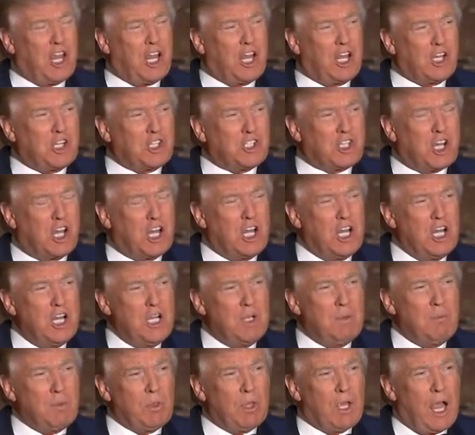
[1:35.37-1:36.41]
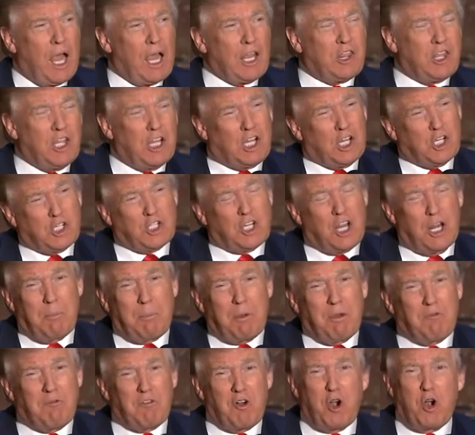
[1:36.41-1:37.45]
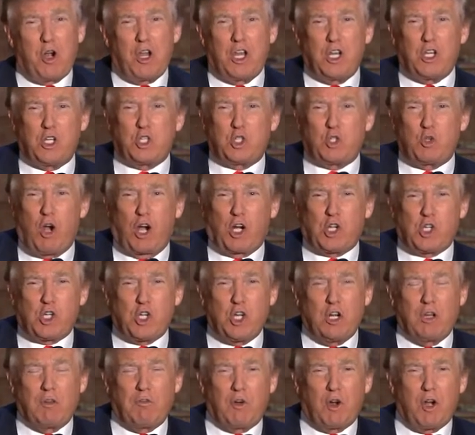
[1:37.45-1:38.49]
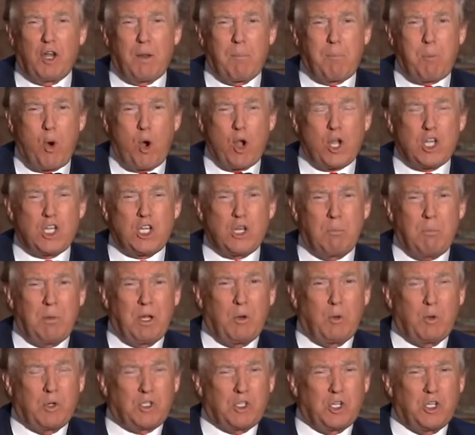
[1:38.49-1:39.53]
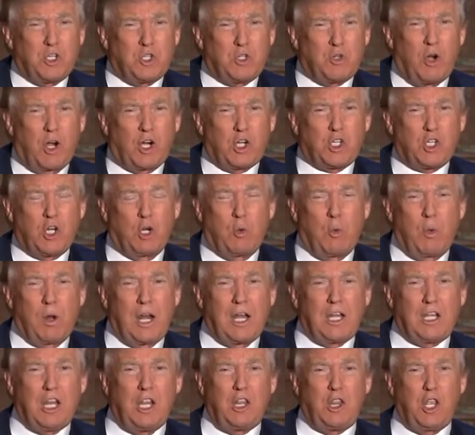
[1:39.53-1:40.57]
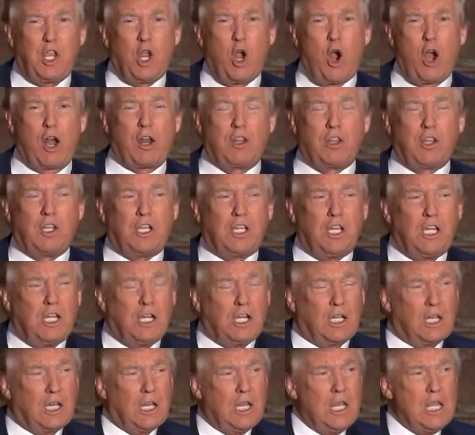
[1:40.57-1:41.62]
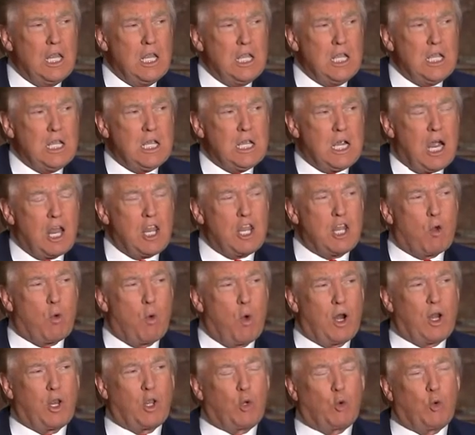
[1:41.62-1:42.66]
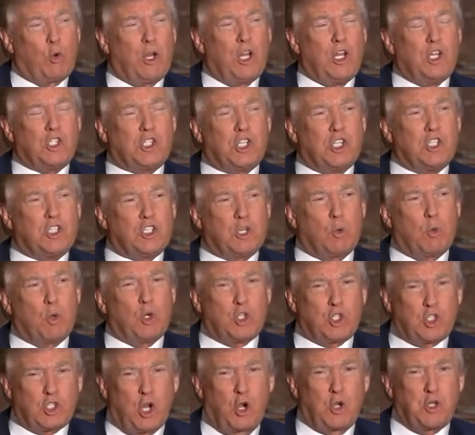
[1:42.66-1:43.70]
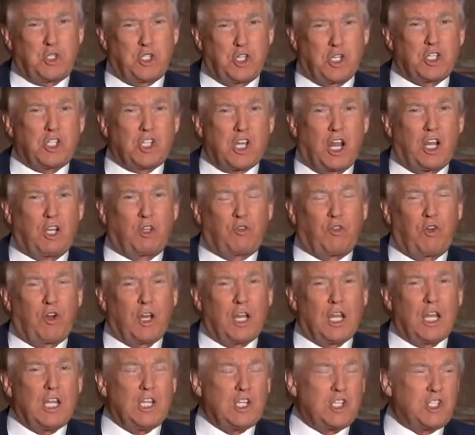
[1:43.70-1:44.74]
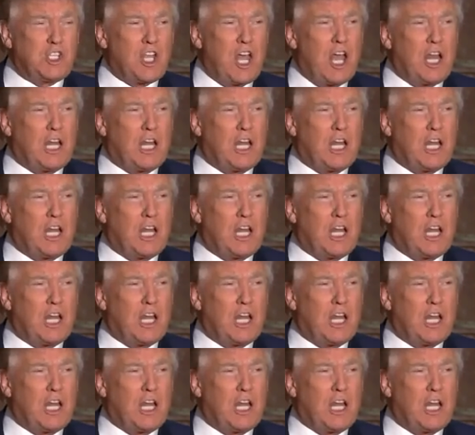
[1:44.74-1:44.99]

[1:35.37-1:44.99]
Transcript: things, and I think it's going to be very instructional. Very important to me was instructional. When I did The Art of the Deal, I think one of the reasons it was so successful is